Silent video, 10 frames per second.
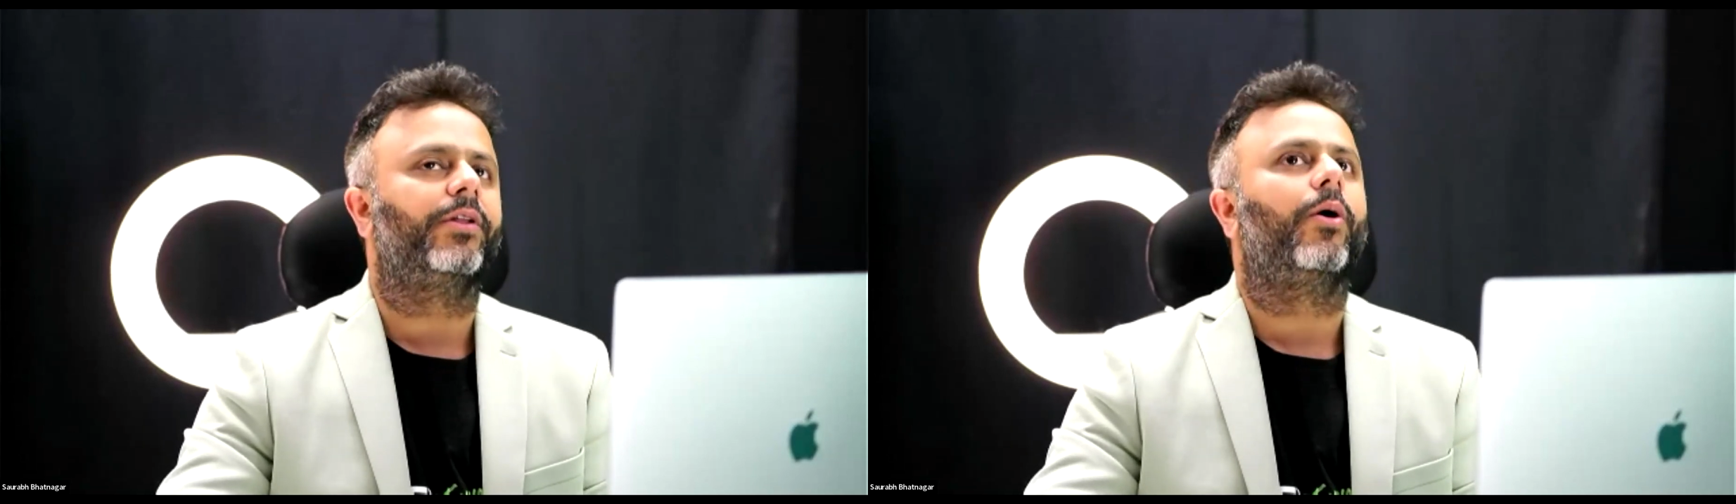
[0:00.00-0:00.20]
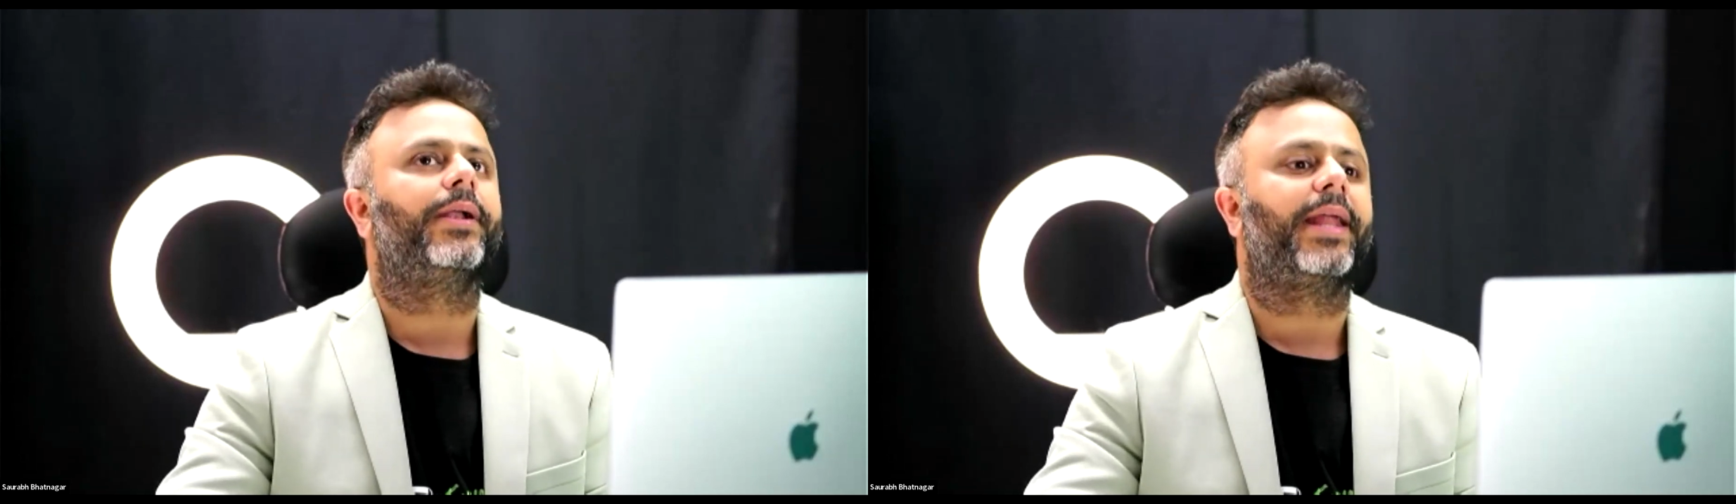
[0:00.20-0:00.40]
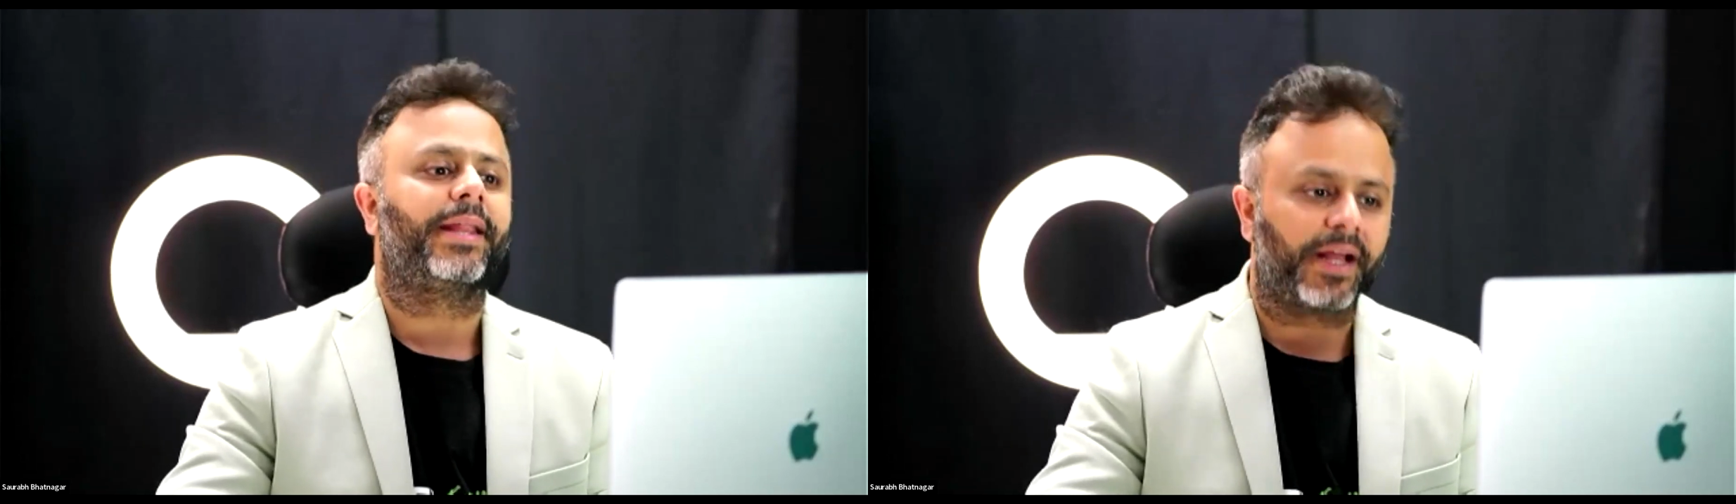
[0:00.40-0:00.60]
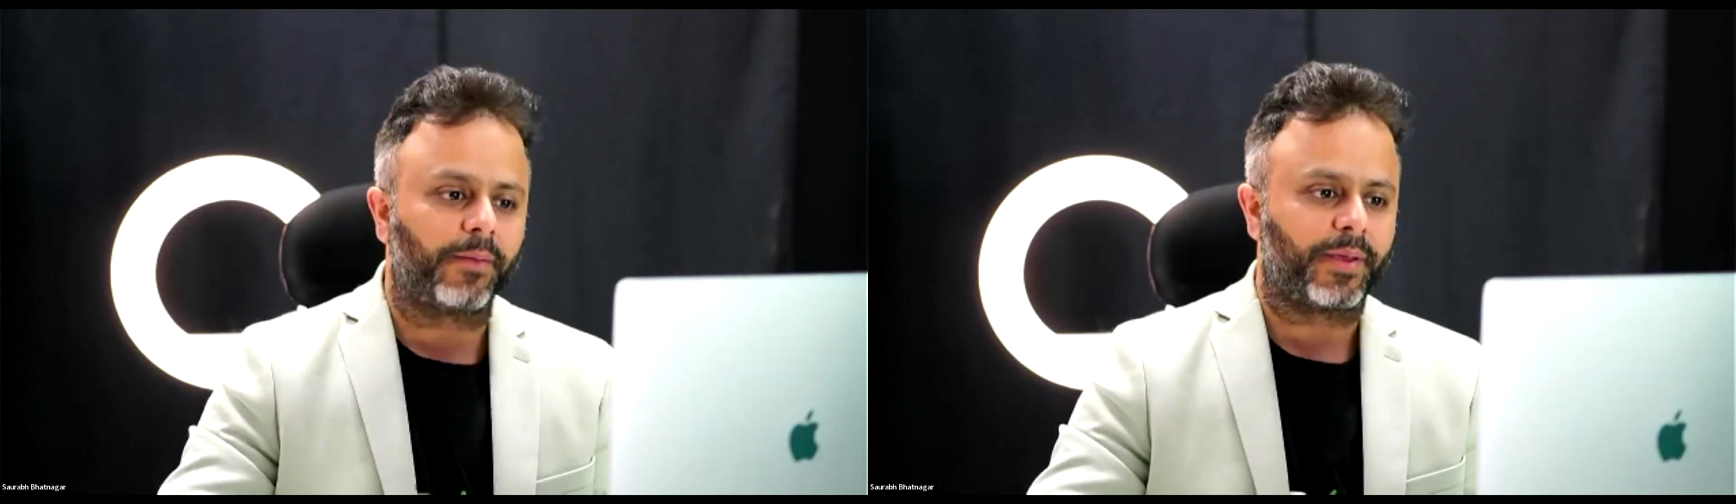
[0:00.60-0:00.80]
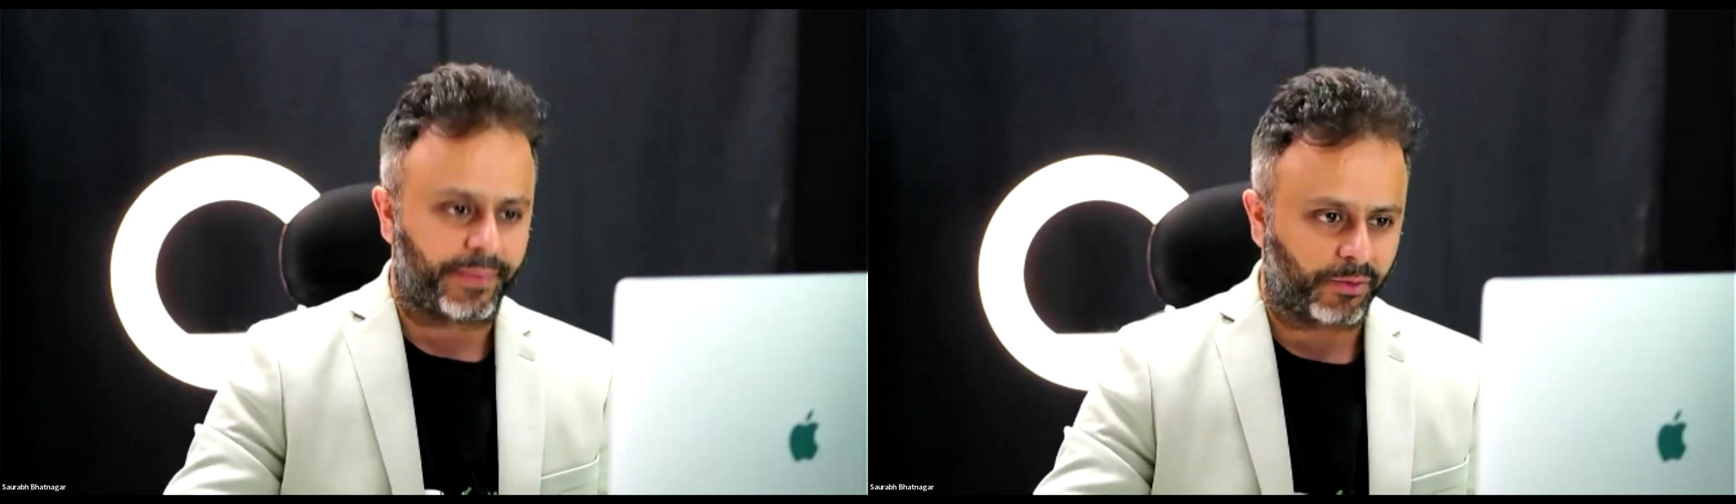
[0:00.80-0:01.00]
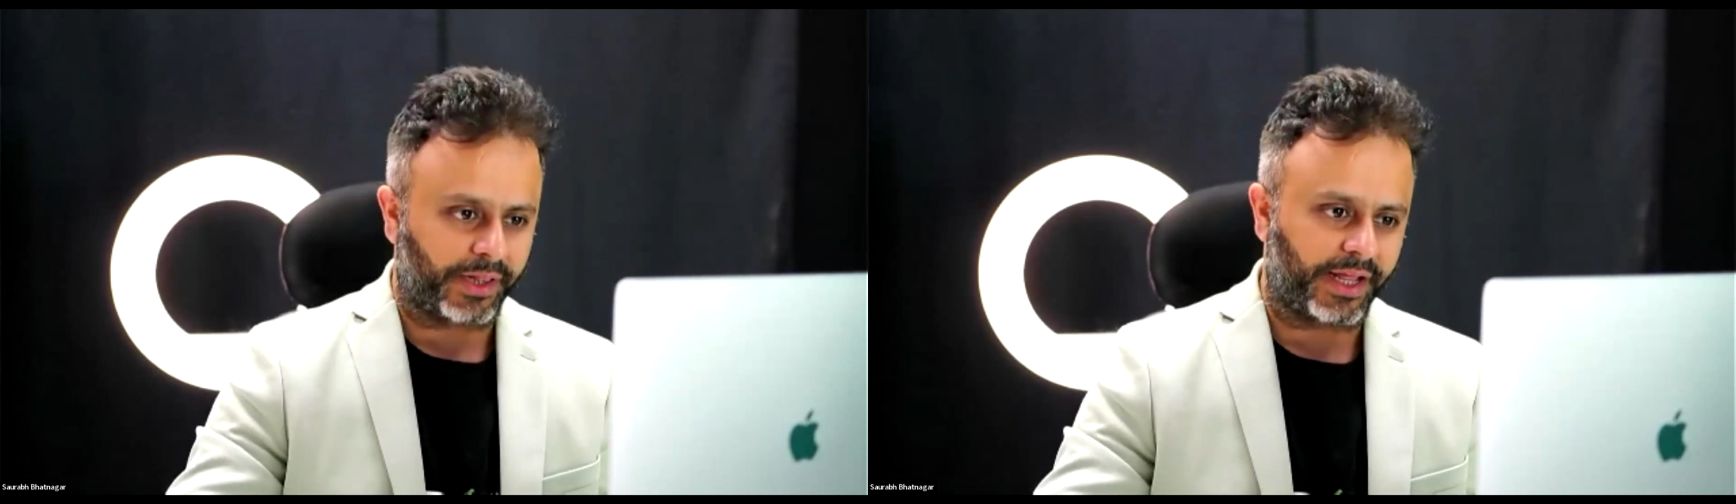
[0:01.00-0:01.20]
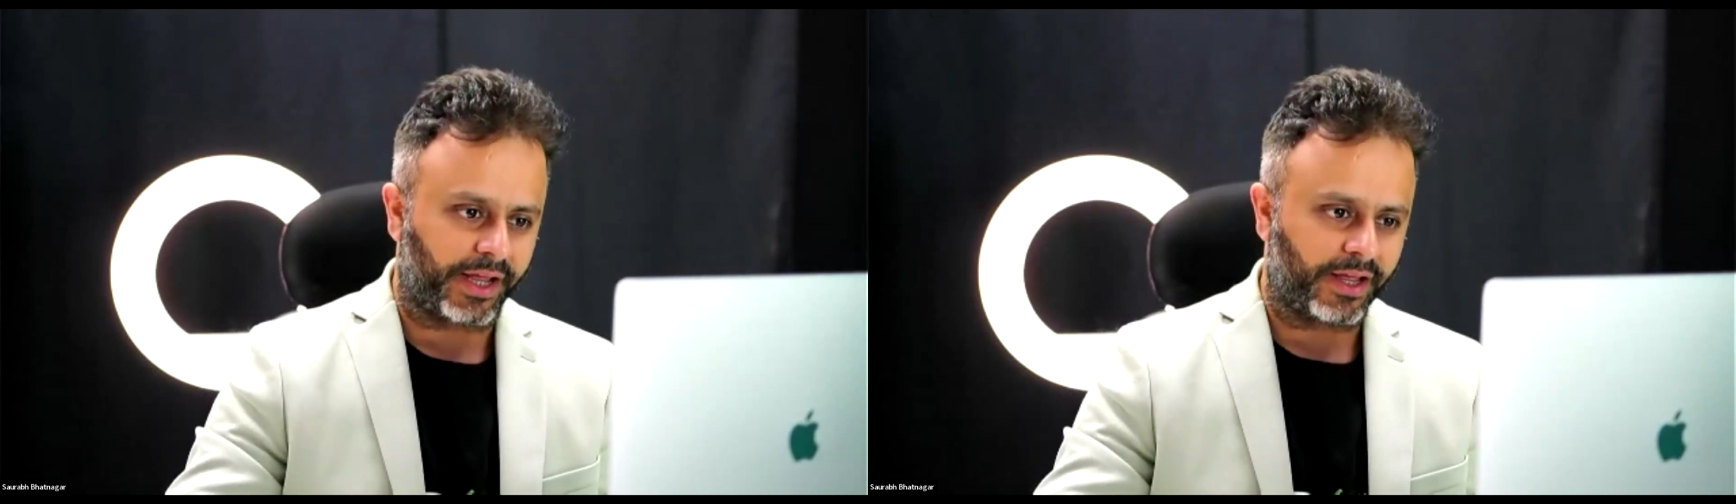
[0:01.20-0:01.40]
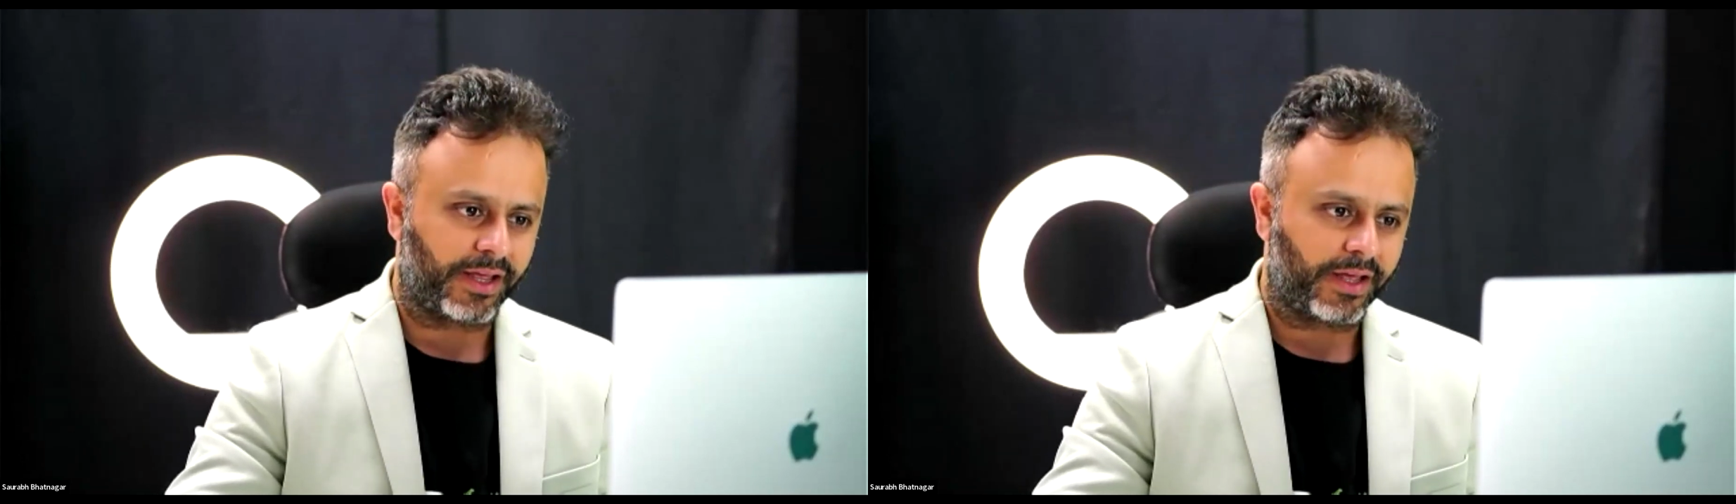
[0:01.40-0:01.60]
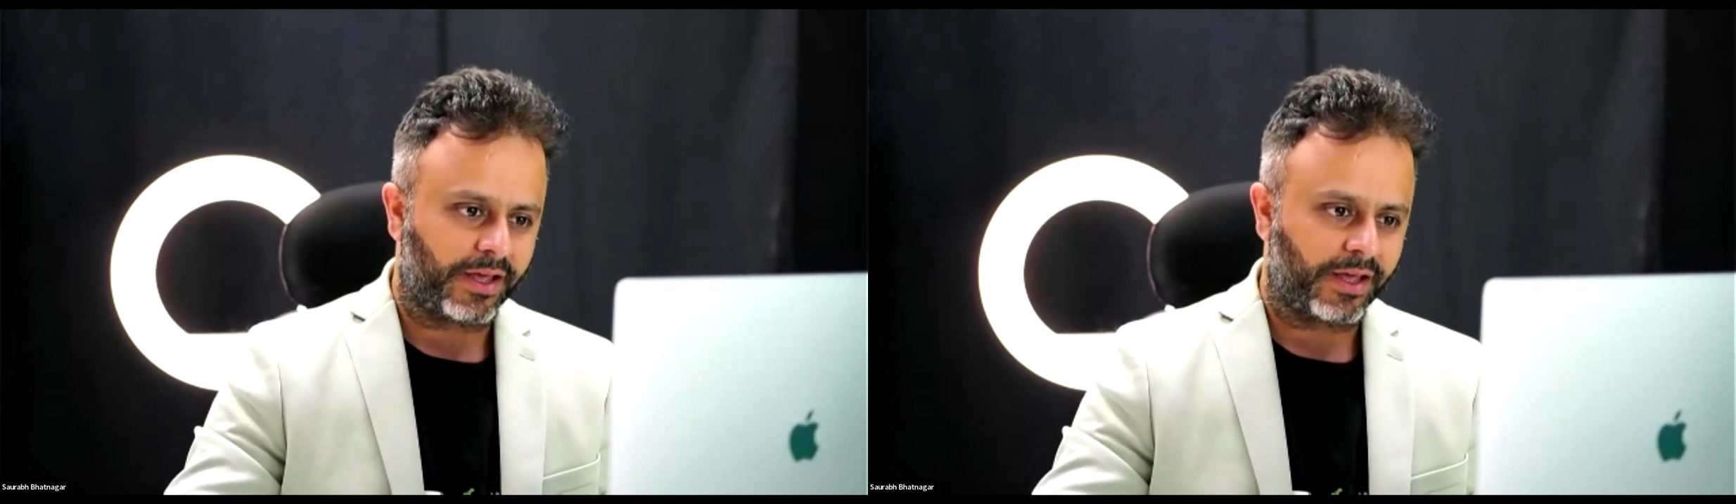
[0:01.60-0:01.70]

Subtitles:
for non-technical people only.